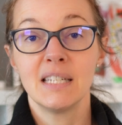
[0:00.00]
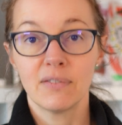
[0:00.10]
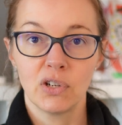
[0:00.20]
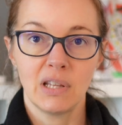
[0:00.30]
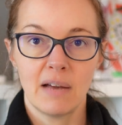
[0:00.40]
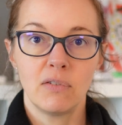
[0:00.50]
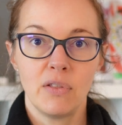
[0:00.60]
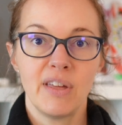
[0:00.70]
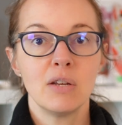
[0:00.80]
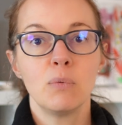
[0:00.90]
different level
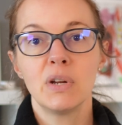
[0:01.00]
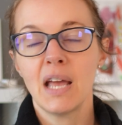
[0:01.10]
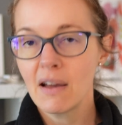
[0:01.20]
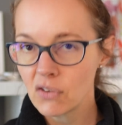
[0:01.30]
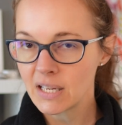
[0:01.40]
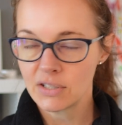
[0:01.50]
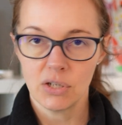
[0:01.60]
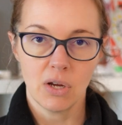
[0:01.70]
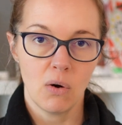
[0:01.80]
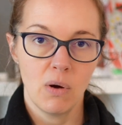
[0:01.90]
than you would ever get to
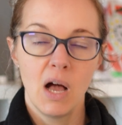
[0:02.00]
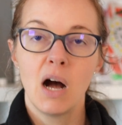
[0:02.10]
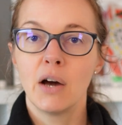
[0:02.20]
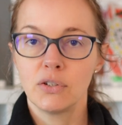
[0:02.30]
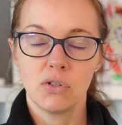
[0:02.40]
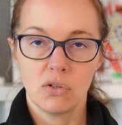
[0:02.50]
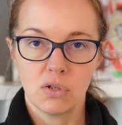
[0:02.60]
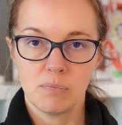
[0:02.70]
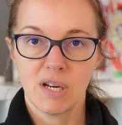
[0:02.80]
know on your YouTube